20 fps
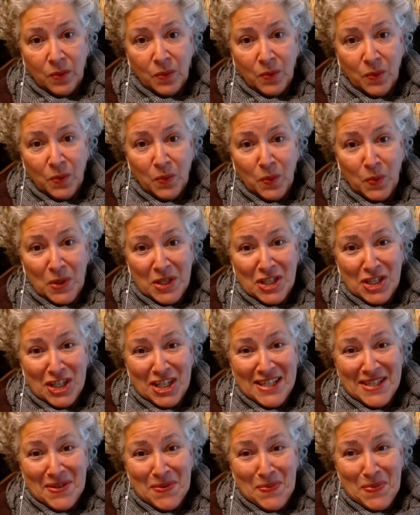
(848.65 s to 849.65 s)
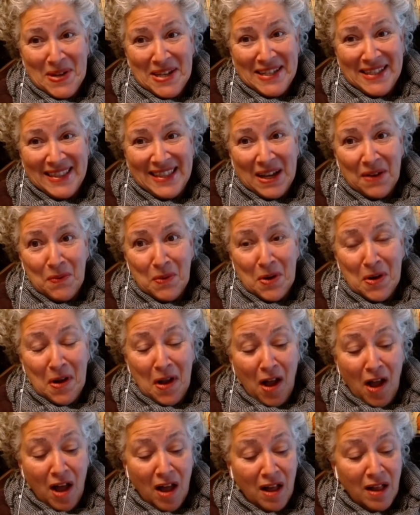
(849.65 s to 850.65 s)
which is a weed that we're
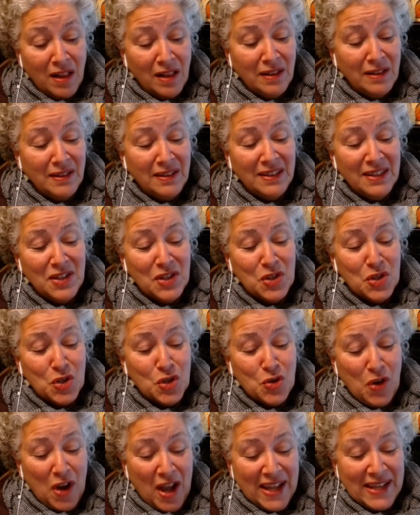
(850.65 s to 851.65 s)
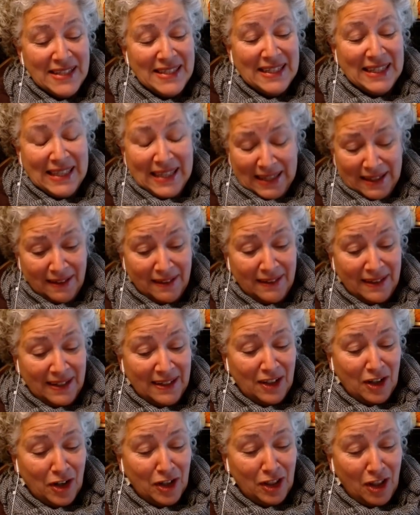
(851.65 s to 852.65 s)
all trying to kill in
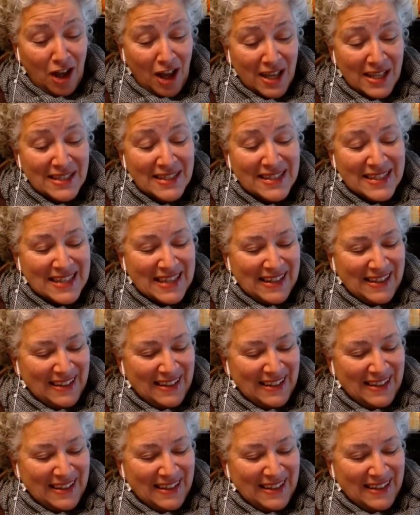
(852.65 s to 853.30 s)
our lawns.